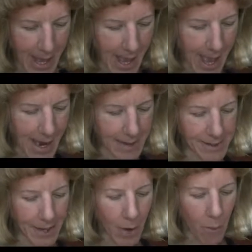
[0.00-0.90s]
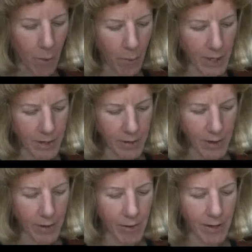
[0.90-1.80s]
And what we do
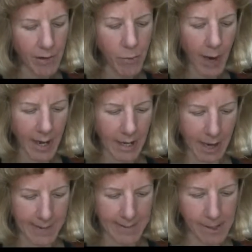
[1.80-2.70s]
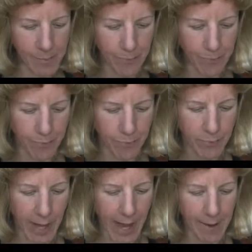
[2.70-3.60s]
here is you recognize it,
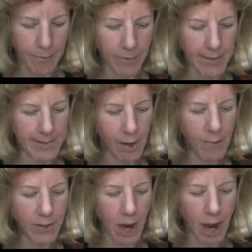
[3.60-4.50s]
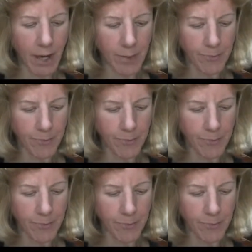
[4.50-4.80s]
okay, the self-talk.